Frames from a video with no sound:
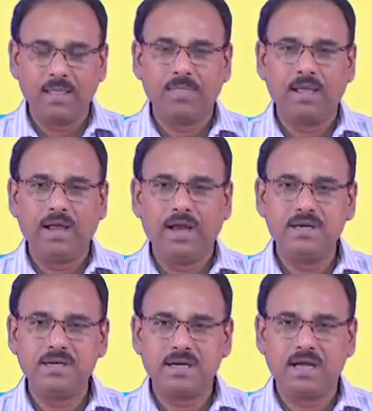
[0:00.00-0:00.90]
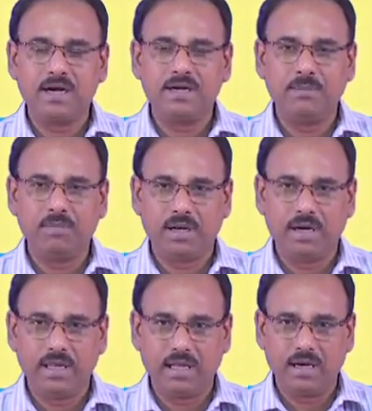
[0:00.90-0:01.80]
the entire deep
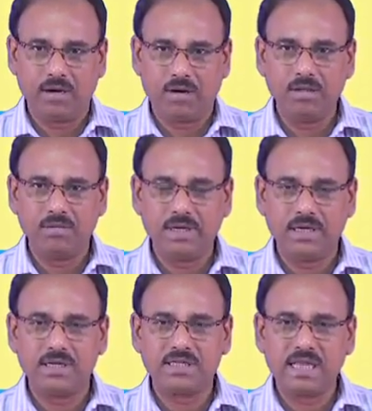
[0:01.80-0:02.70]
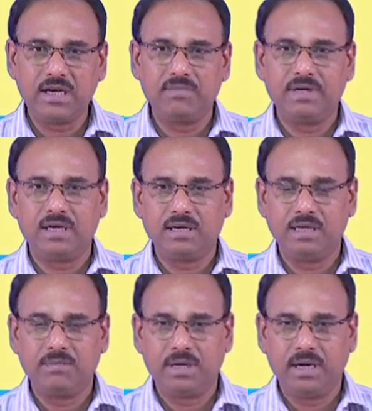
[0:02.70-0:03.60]
learning algorithm, entire set of
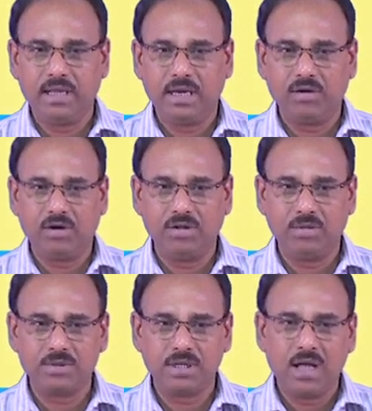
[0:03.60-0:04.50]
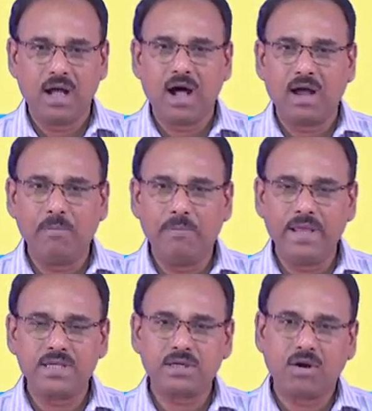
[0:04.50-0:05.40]
deep learning algorithms are
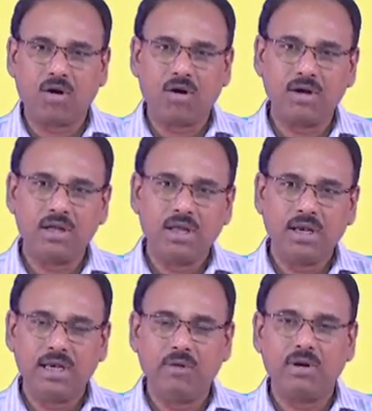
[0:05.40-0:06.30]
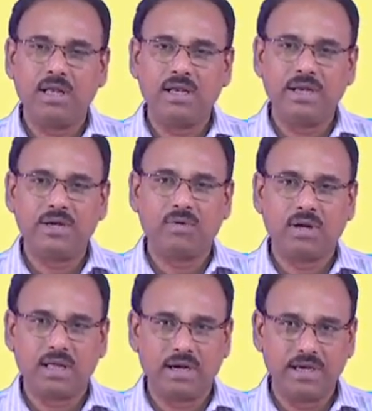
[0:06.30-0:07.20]
based on neural
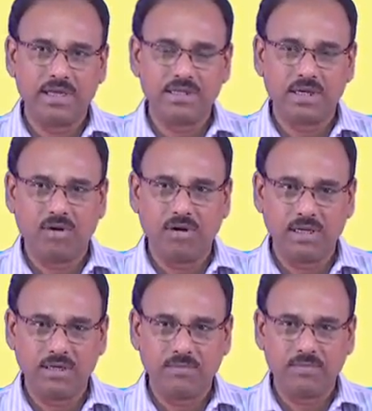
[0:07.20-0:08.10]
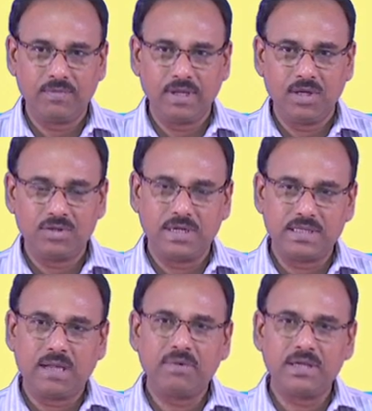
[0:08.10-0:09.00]
network architecture only. So, in
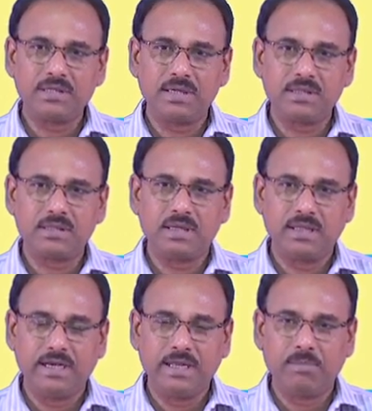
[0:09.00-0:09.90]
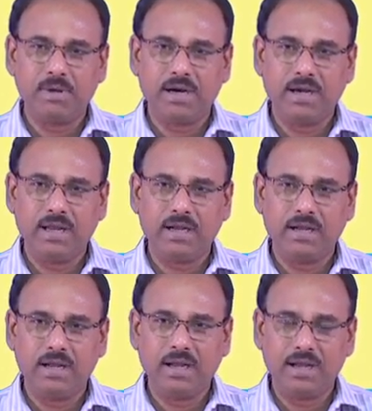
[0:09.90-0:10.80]
some cases the deep learning
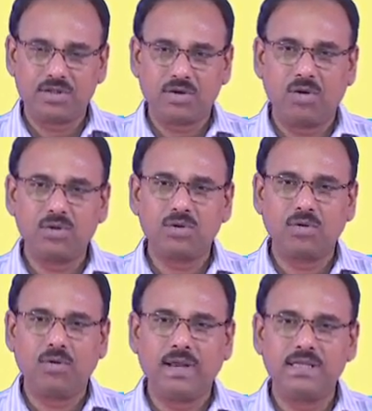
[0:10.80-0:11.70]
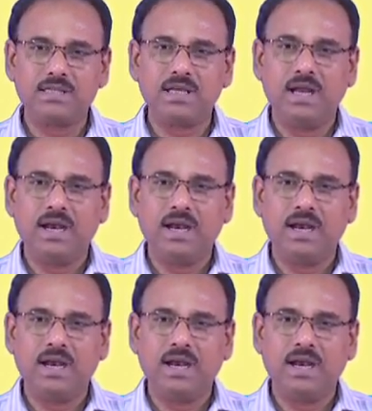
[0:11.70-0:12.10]
is also known as